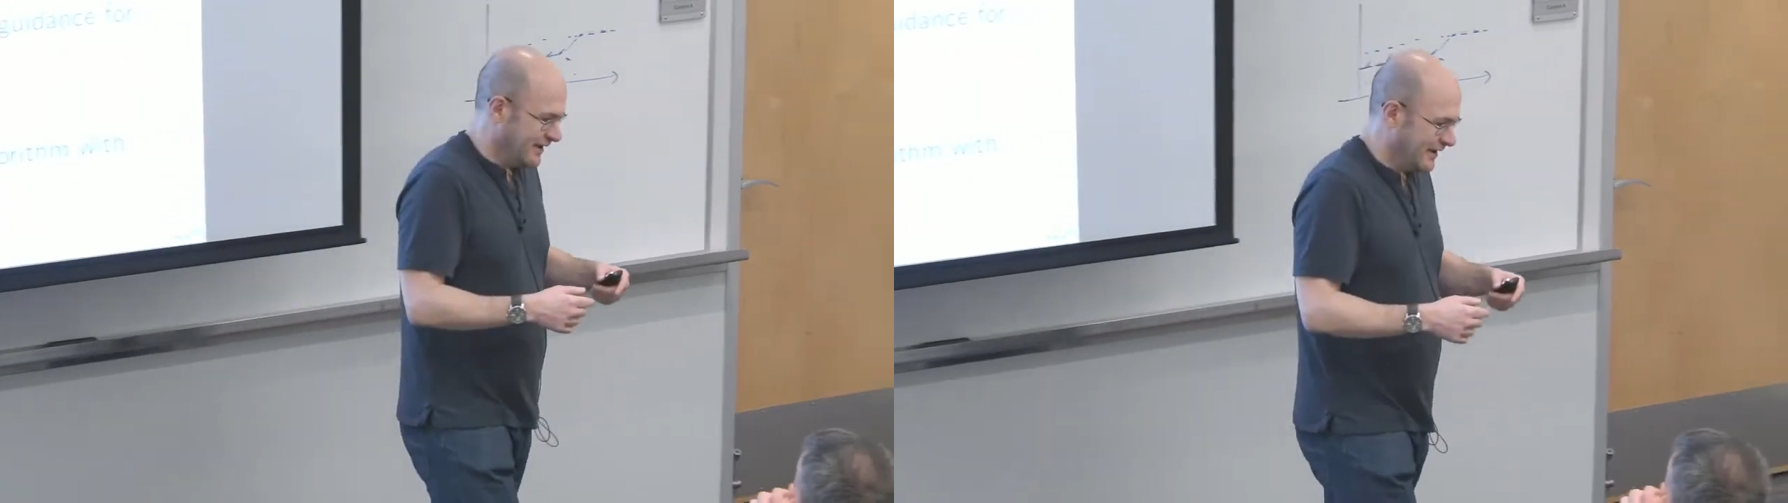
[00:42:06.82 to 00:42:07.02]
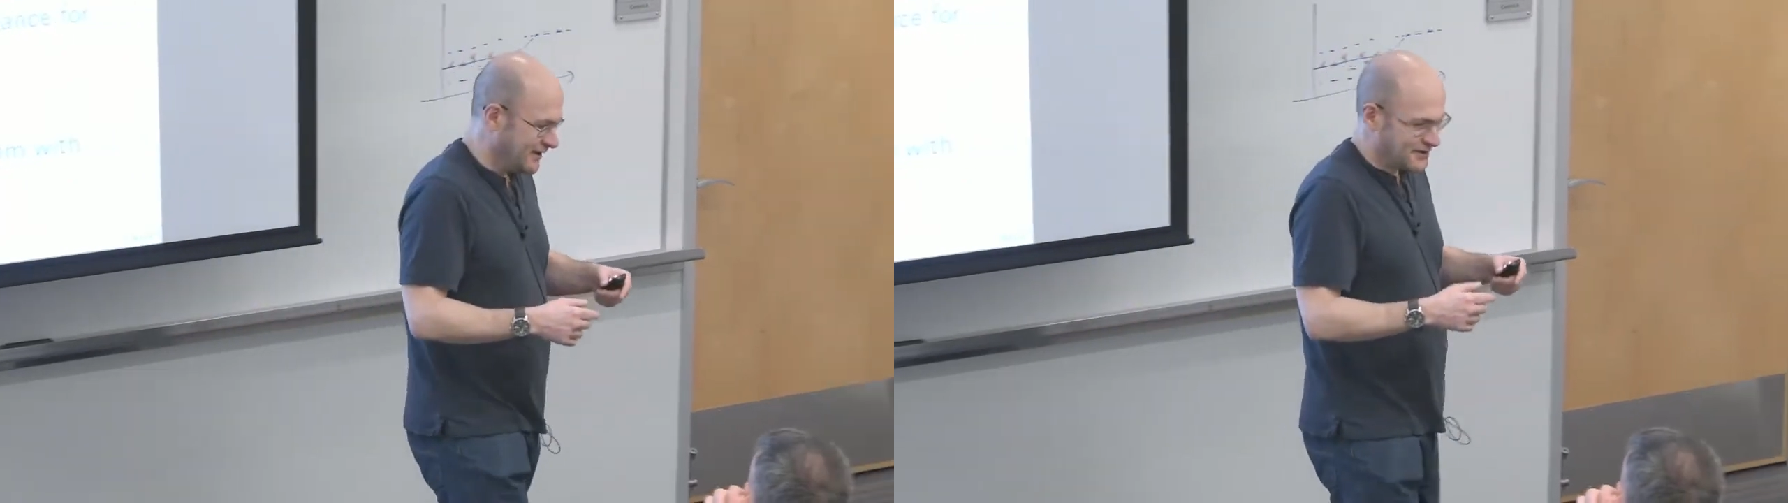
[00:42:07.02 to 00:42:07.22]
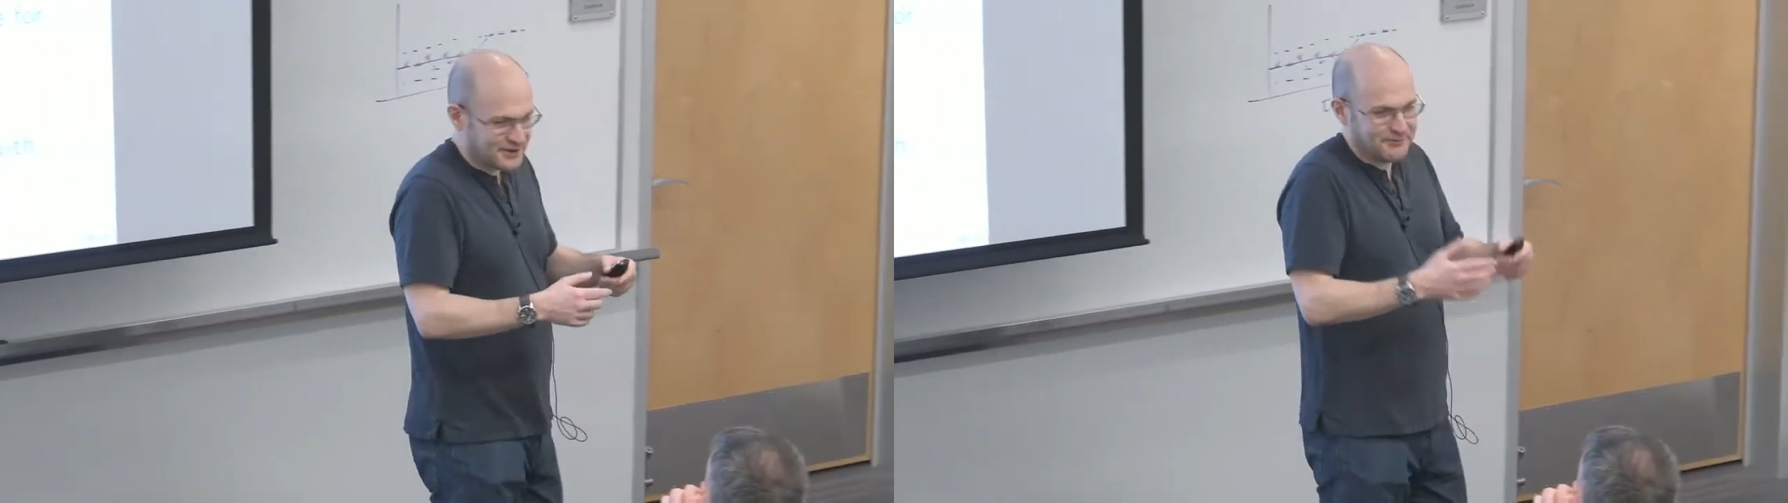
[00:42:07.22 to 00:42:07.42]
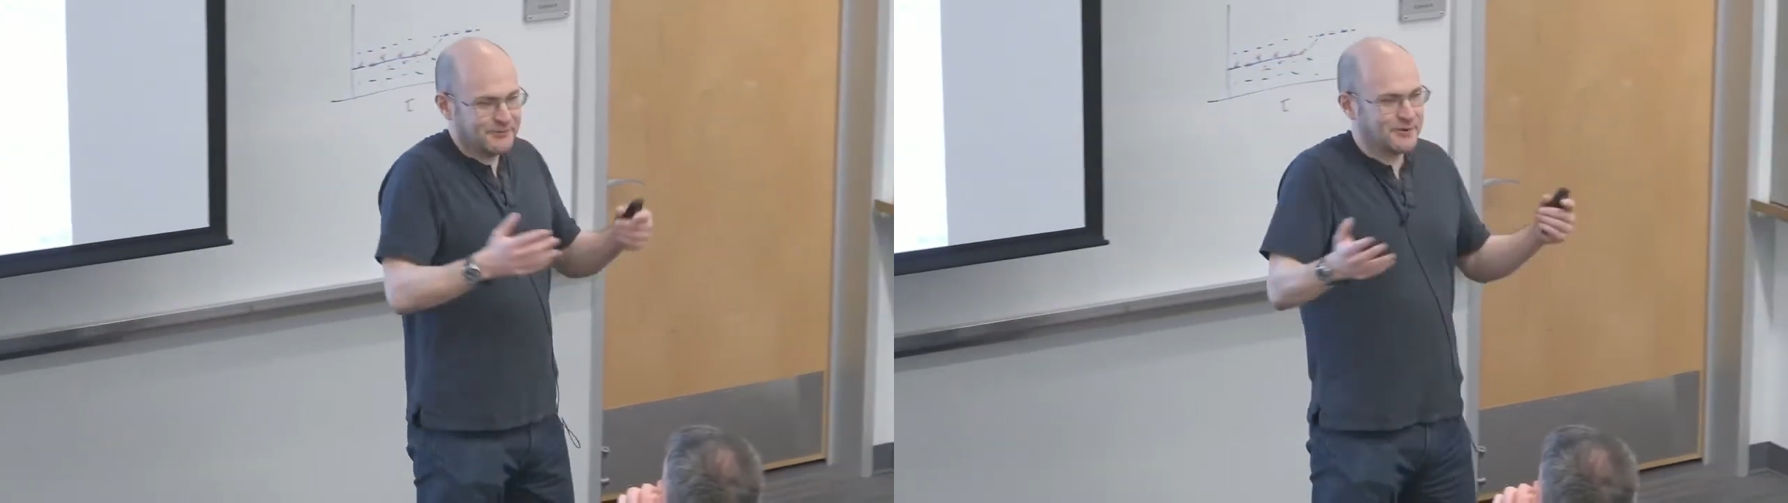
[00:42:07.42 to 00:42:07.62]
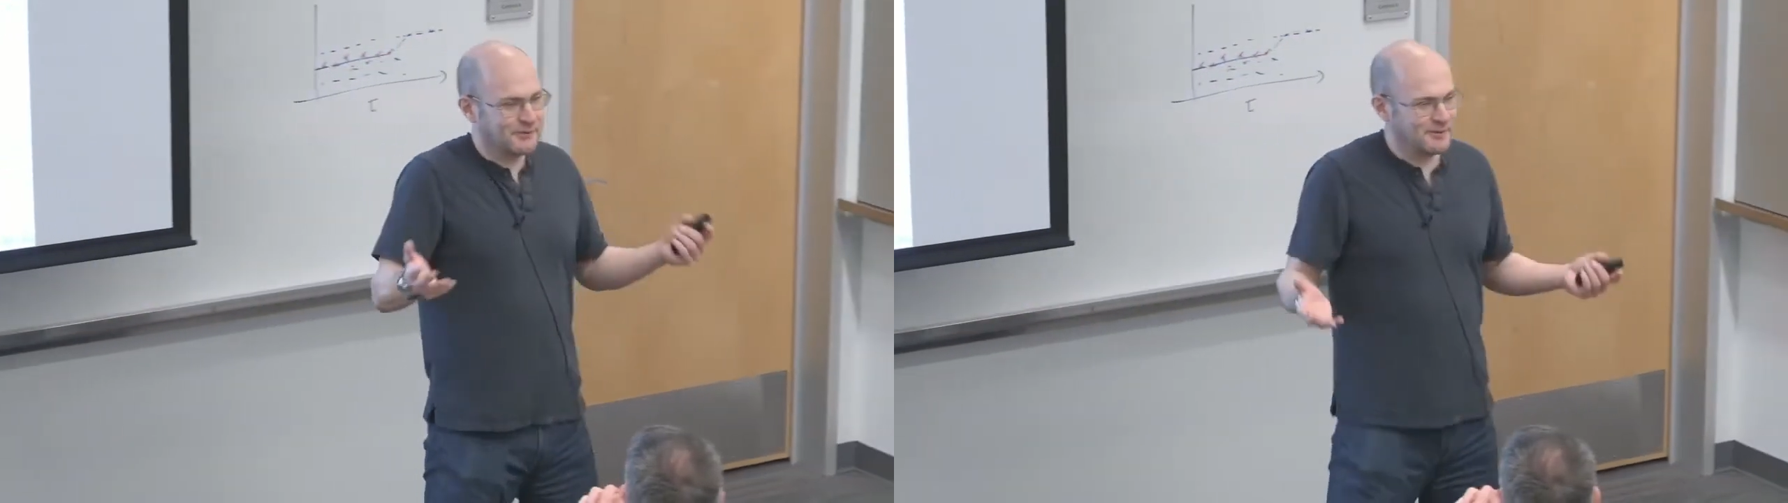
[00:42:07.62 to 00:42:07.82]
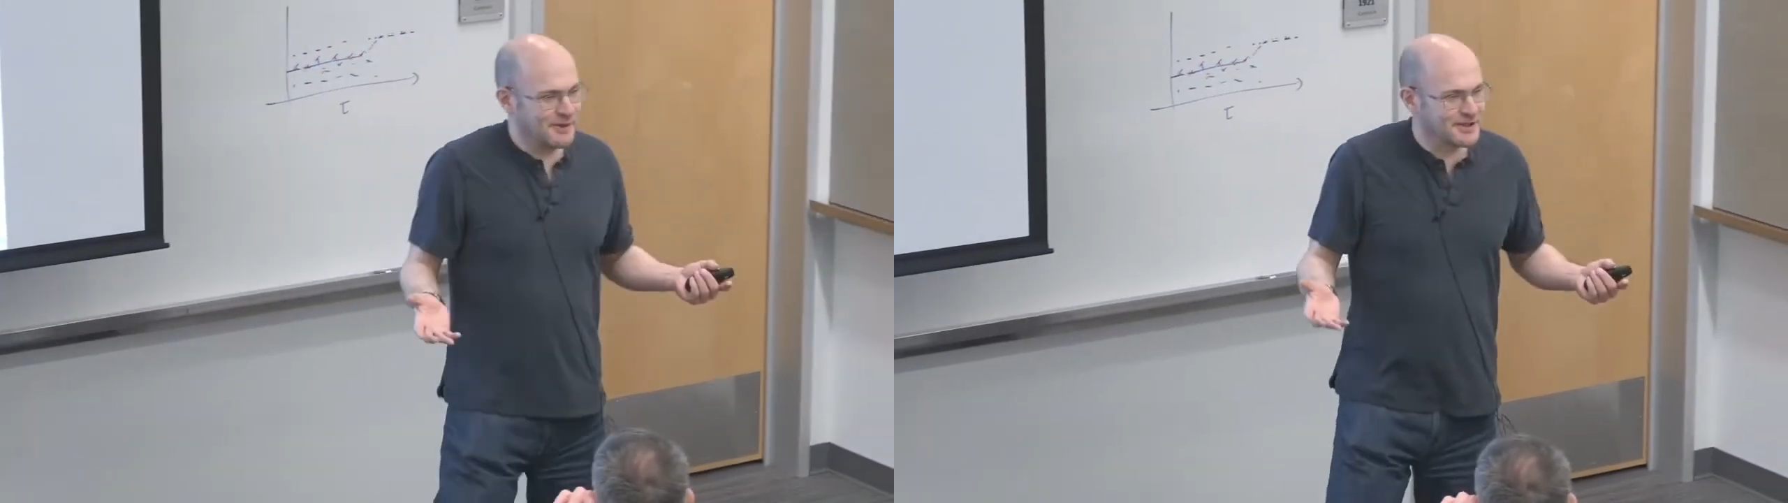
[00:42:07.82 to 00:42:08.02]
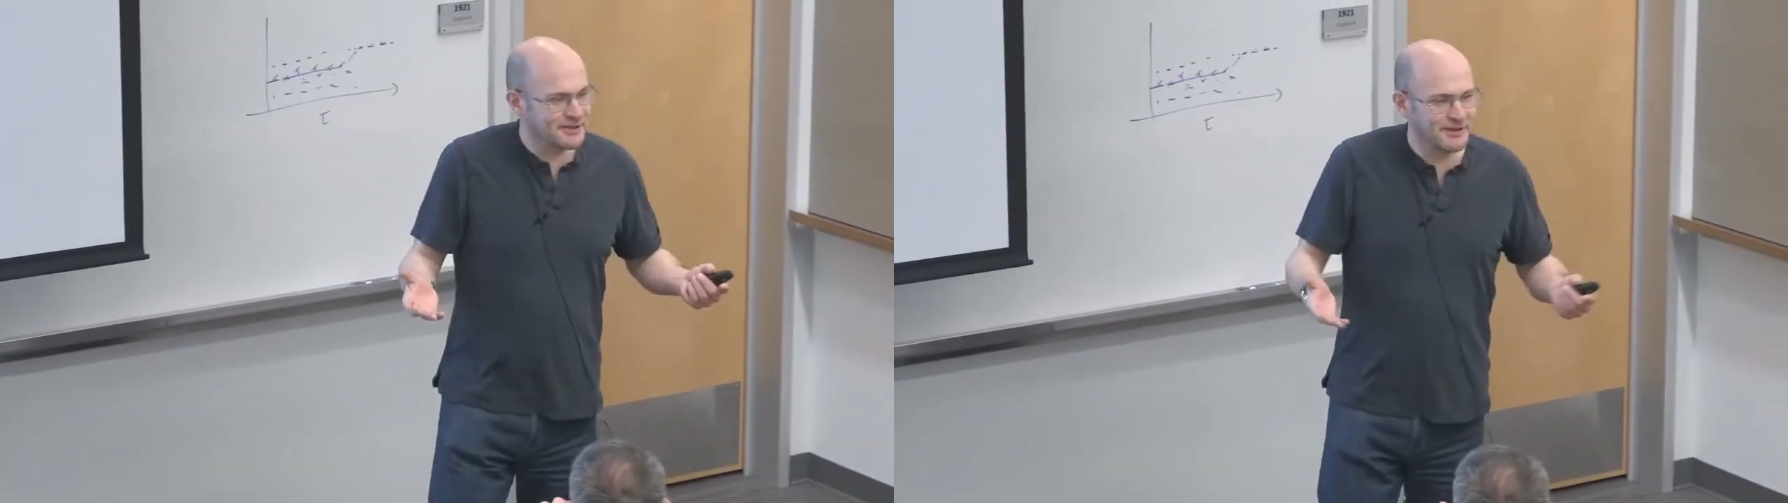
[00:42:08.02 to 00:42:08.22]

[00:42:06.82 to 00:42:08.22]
And so what are we meant to do?